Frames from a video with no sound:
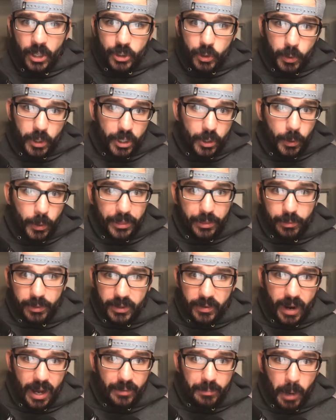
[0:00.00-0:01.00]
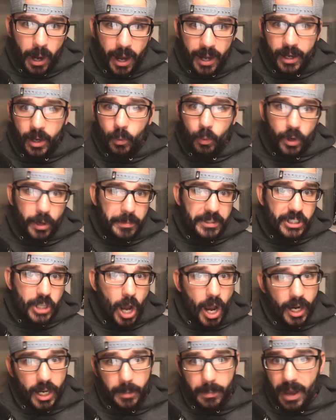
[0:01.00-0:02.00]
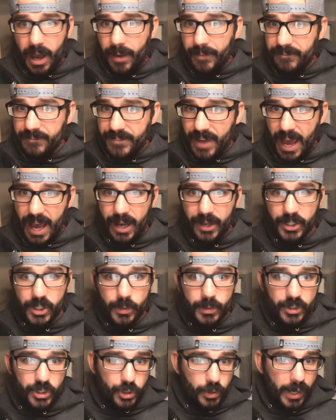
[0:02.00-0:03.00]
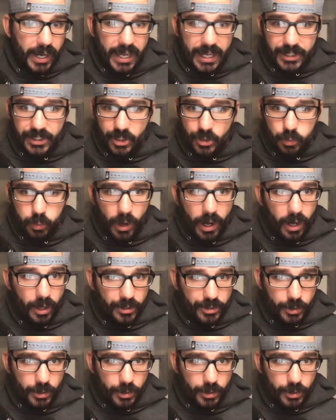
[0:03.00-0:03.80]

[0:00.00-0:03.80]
So we're going to do a three-round mock. We're going to be talking about value and trades as well.